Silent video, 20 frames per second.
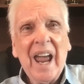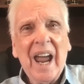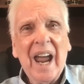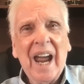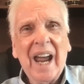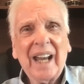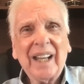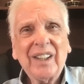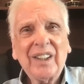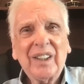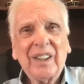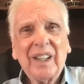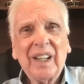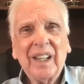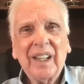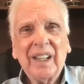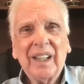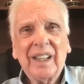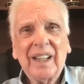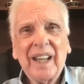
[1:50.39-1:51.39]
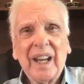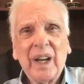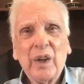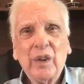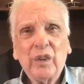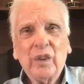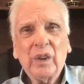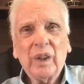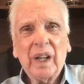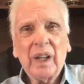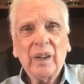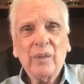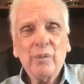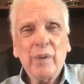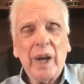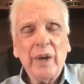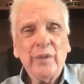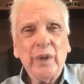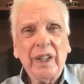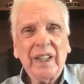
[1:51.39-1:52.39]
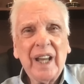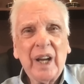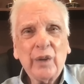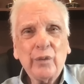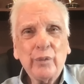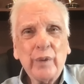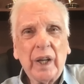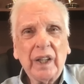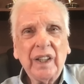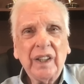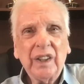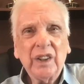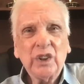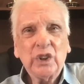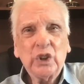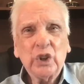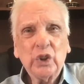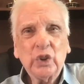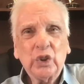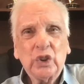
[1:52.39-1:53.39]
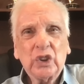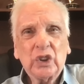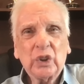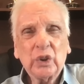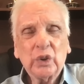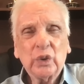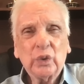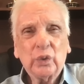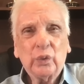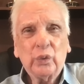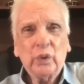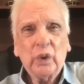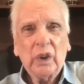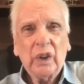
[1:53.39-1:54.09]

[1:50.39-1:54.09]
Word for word: And they maybe that money is used to